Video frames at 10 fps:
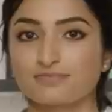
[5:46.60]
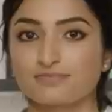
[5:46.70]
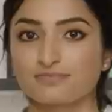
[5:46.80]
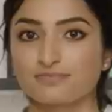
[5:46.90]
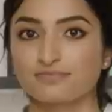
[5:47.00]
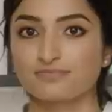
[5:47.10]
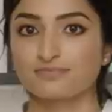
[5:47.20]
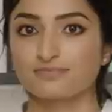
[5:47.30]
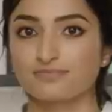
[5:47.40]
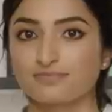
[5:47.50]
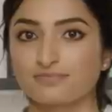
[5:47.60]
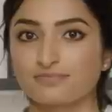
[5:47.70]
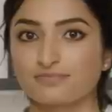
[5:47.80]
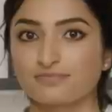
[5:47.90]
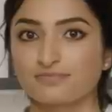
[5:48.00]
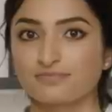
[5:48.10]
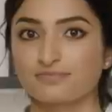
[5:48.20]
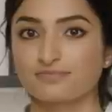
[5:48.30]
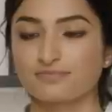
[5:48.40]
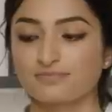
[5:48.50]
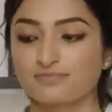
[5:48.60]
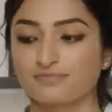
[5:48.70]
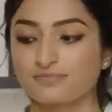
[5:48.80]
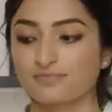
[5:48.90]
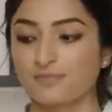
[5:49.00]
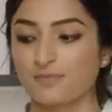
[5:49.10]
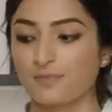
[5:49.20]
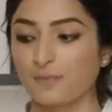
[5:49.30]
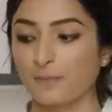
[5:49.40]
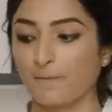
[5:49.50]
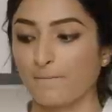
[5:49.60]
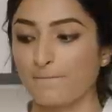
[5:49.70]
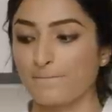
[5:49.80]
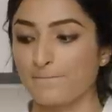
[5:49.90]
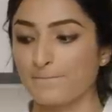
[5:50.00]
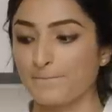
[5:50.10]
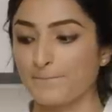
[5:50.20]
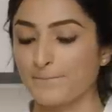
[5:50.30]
(silent)